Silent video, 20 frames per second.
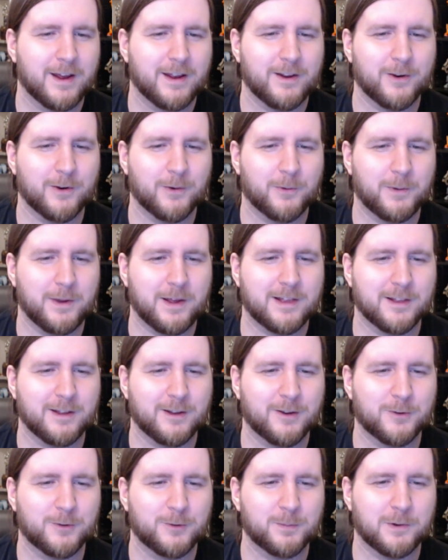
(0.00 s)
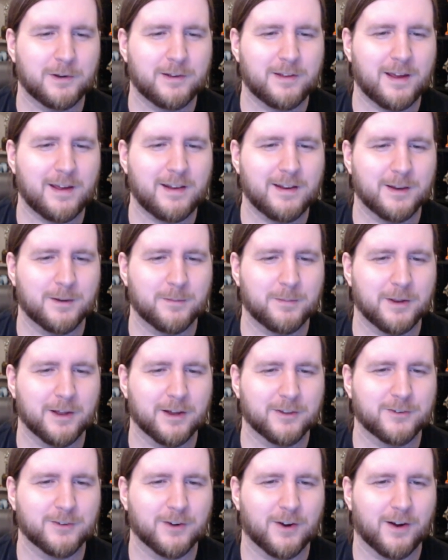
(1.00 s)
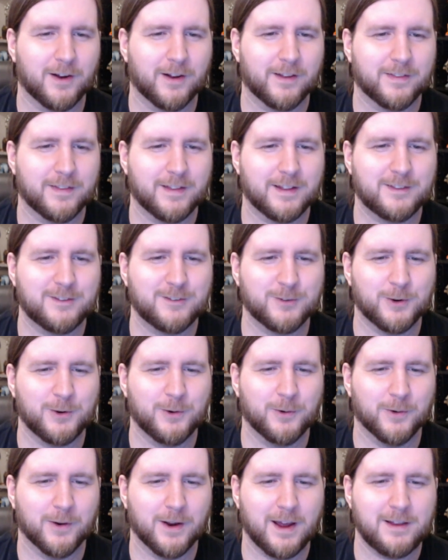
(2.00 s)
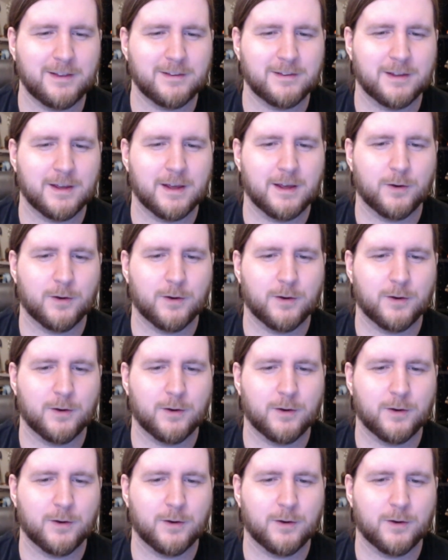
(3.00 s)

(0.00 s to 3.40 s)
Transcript: You're a weakling who's pretending to be all strong. That's true, right?